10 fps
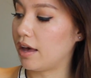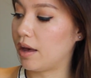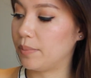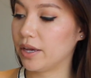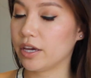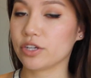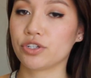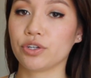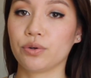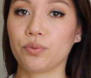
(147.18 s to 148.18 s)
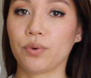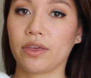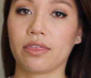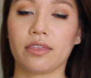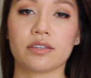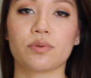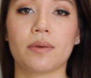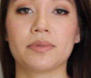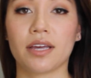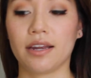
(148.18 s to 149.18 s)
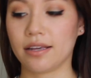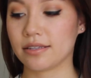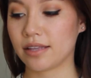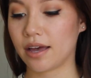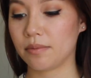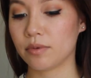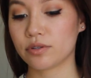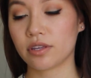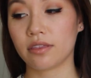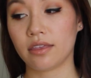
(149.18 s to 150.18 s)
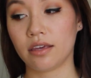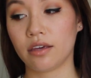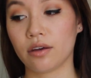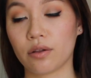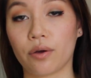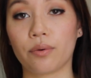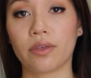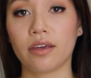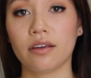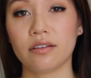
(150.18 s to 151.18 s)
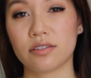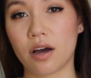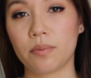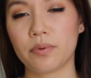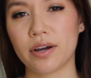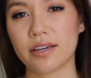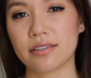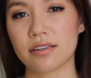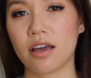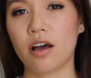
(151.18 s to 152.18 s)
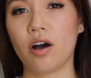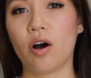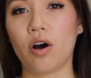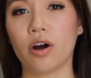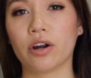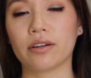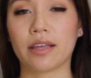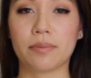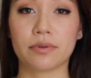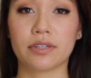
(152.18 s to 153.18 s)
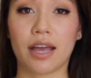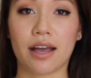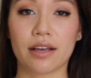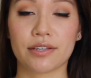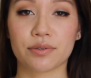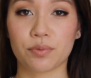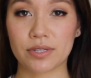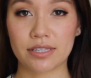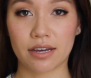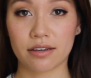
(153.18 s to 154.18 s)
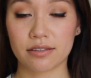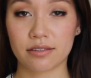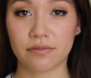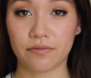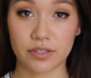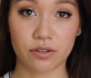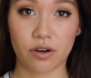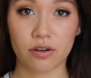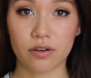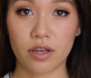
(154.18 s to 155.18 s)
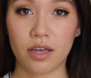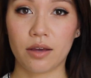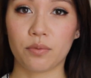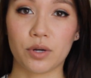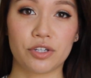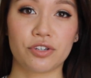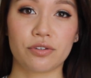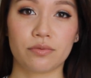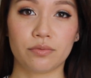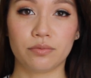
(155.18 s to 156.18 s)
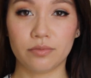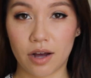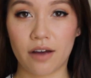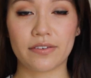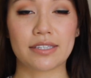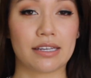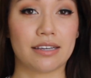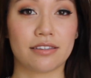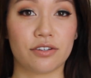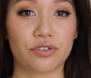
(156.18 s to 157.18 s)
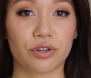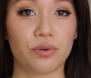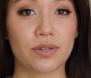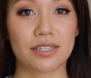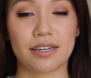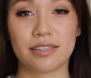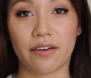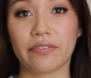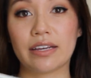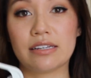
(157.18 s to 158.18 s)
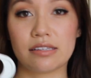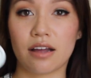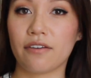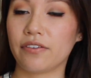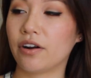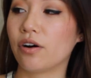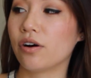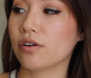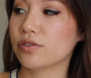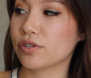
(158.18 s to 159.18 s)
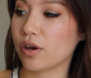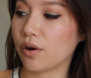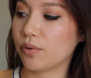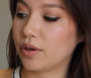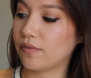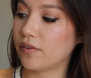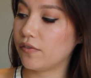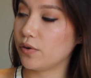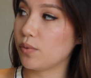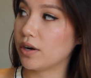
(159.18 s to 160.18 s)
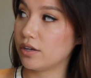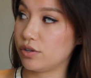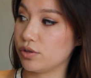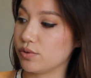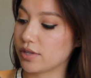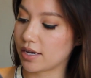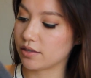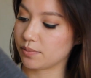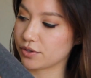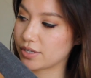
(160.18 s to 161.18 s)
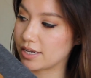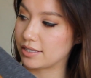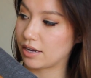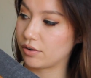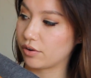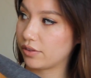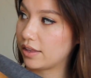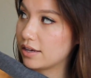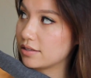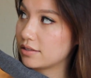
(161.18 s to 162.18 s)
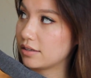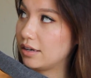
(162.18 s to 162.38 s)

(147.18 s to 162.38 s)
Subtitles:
A big issue with this website is that most of the clothing, top-wise, are labeled as one size fits all, which obviously isn't true. One size definitely does not fit all, so even if you wanted to size up or size down on this,